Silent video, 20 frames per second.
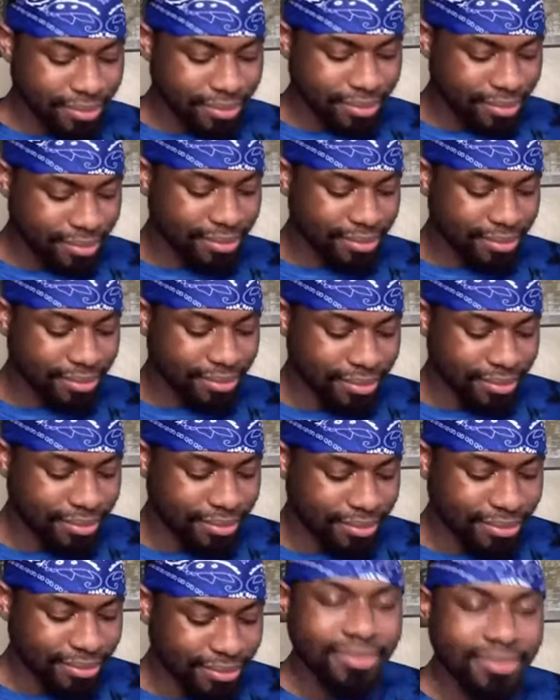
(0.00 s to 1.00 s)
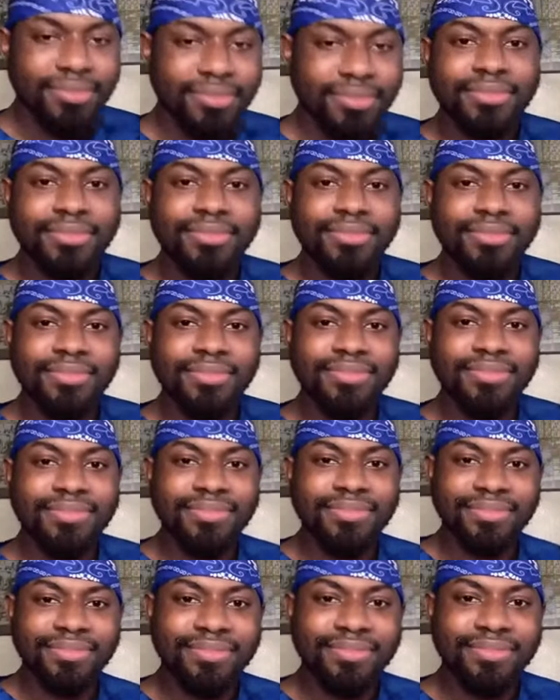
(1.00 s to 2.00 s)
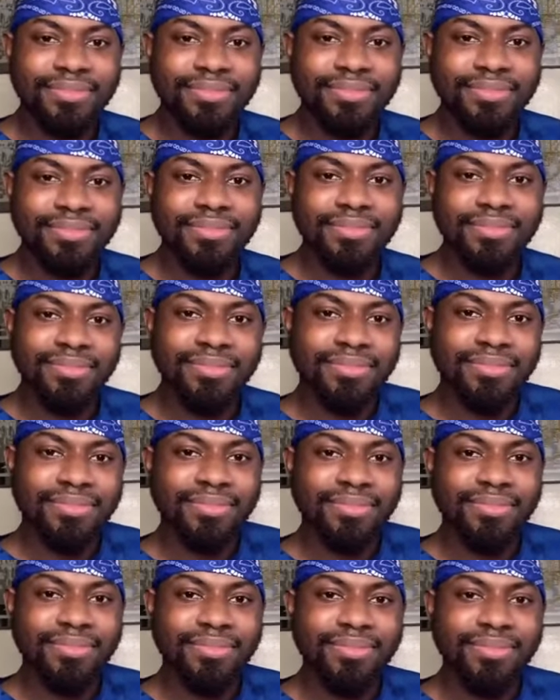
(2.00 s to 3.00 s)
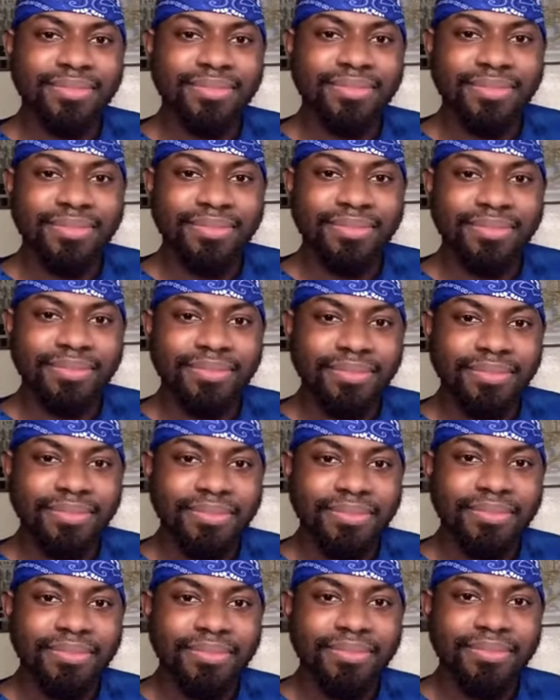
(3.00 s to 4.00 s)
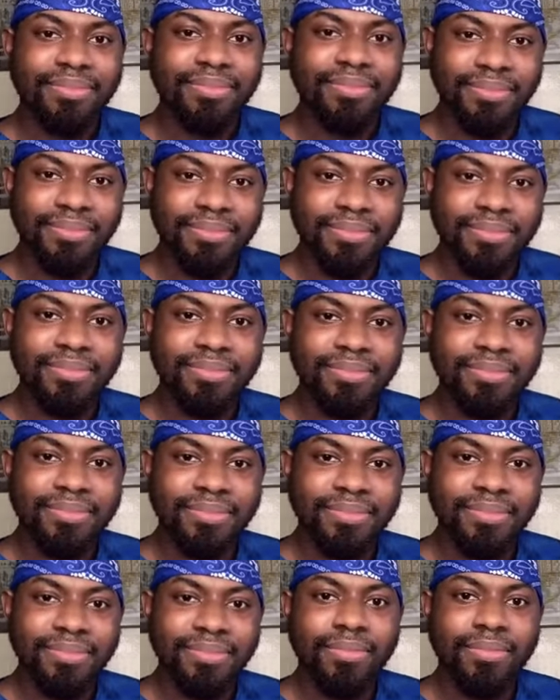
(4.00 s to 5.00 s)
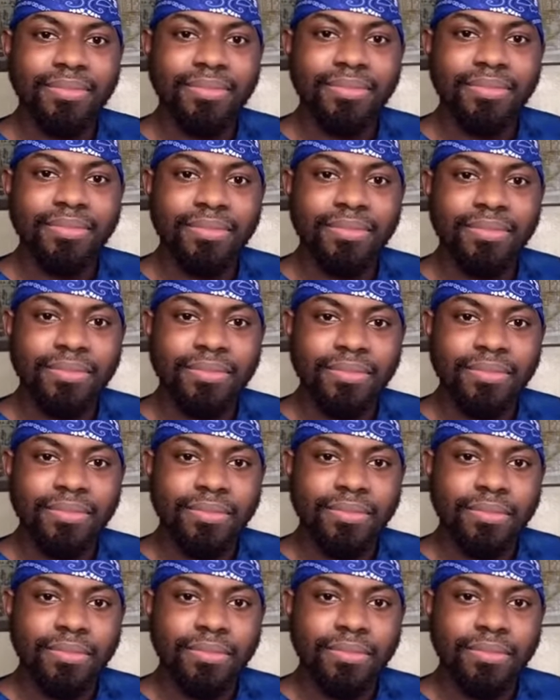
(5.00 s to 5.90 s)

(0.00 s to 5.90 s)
The person shown says nothing.